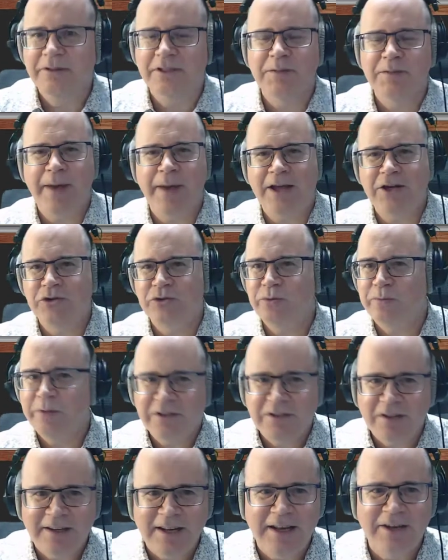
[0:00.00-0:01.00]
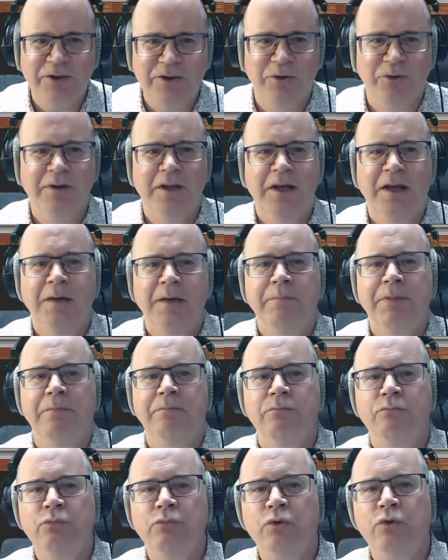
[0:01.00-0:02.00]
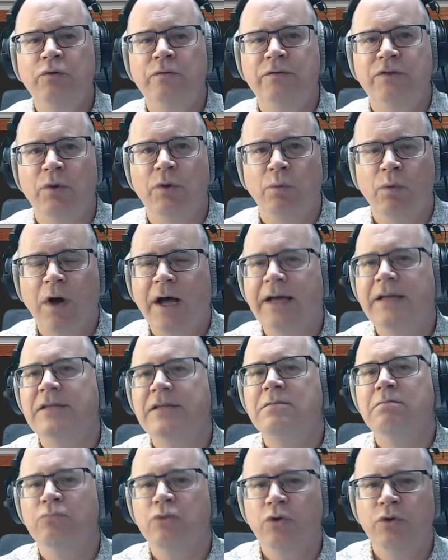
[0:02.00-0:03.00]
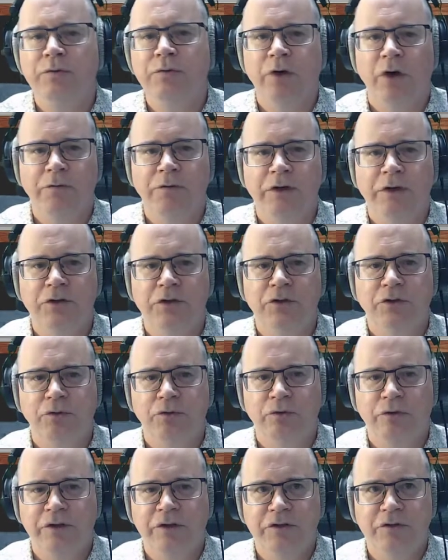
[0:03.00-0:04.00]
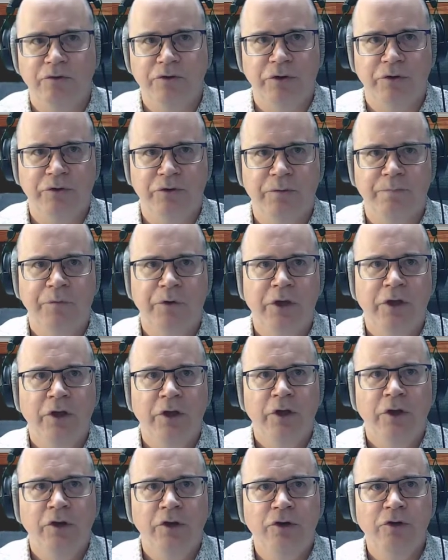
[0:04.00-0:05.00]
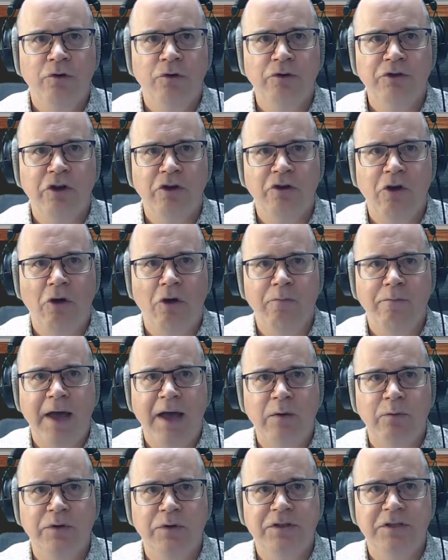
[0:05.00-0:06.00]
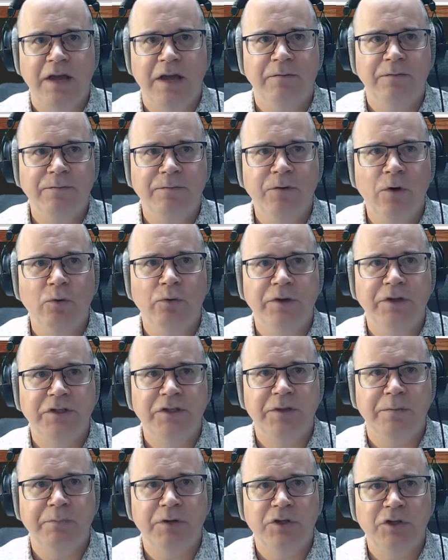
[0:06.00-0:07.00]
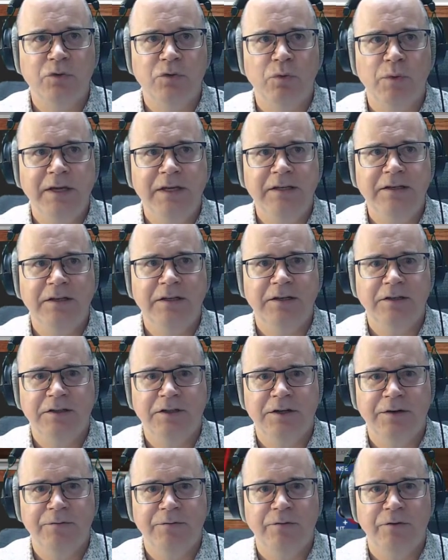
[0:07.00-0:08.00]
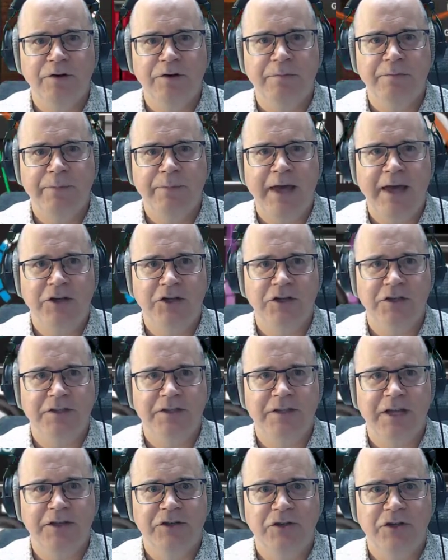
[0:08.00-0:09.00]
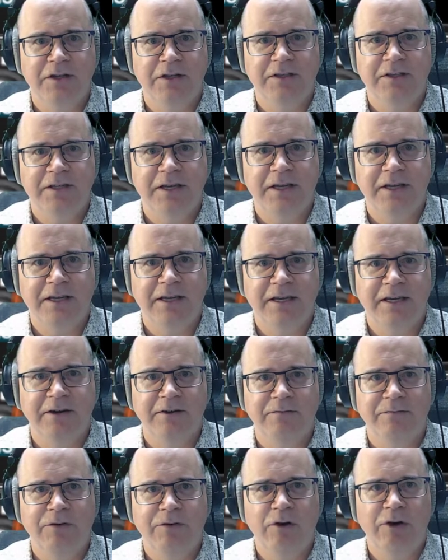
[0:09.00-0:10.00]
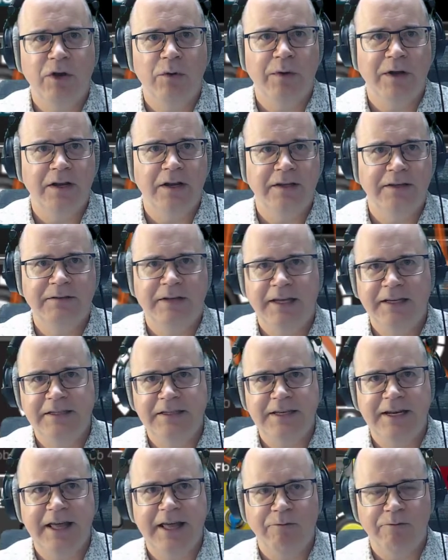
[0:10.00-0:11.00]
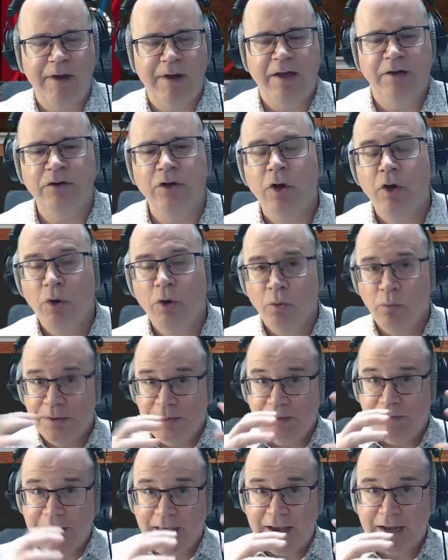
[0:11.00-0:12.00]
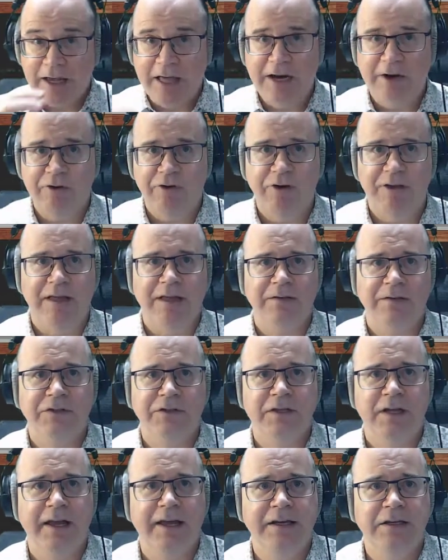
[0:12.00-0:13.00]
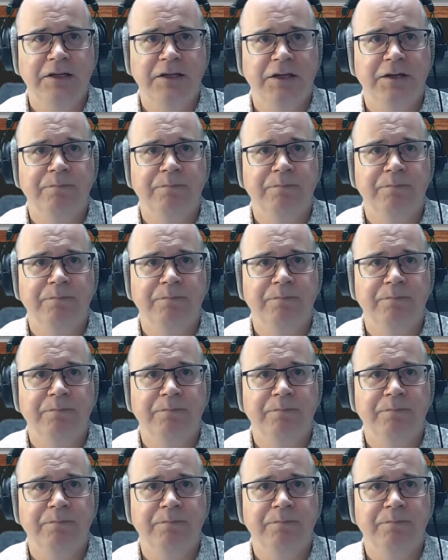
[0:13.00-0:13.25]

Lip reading: This patch is almost identical, but it moves, the wires move over to the sawtooth. You can also go backwards and forwards between different patches, as you can see here, very quickly, easy to get around within that category that you've selected.